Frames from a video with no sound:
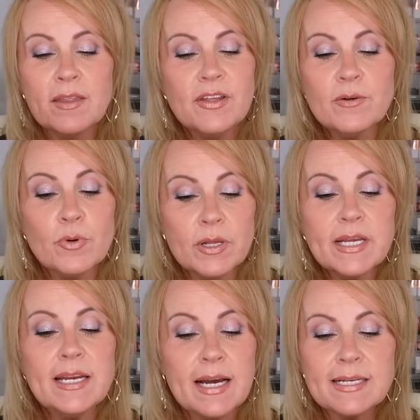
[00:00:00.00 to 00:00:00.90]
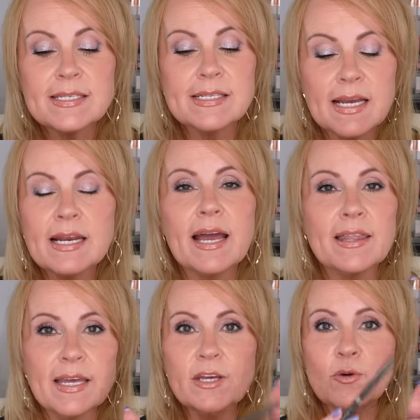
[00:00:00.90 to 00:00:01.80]
They're really nice and I
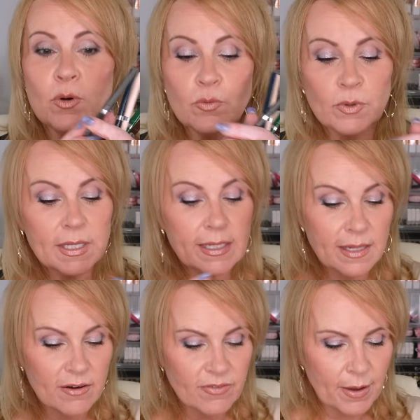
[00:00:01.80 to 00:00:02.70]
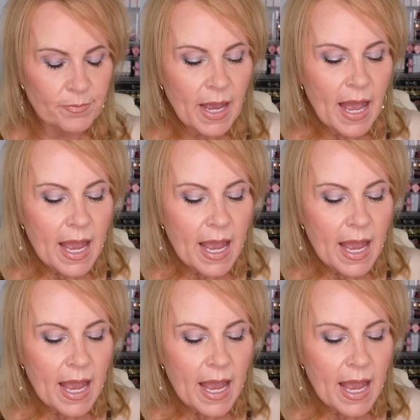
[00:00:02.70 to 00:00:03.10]
think you will really love them.